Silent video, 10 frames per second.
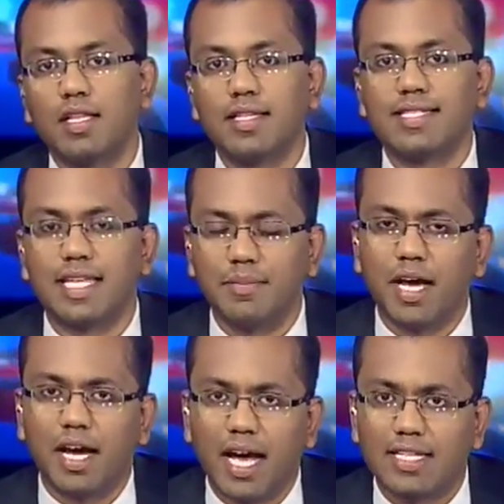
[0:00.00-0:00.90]
The
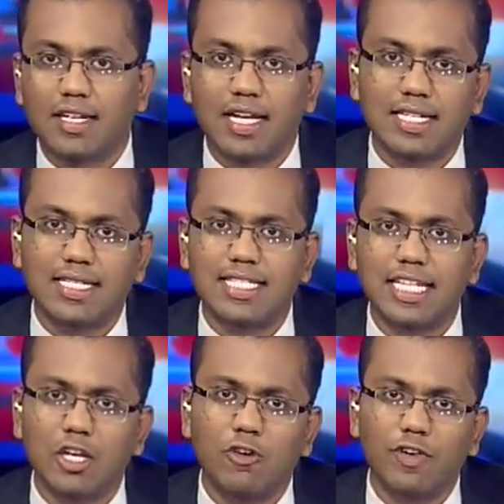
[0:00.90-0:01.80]
CBI has arrested
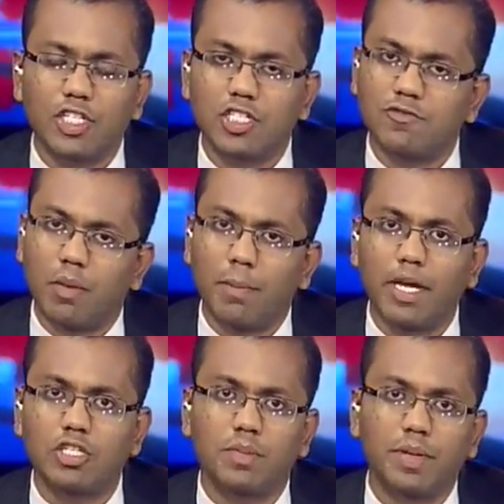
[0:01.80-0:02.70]
senior officials from
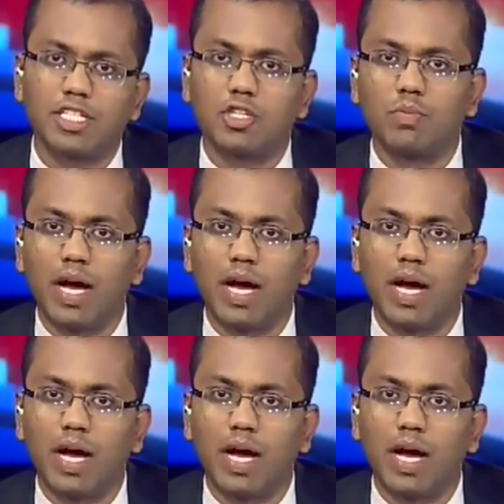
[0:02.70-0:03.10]
major PSU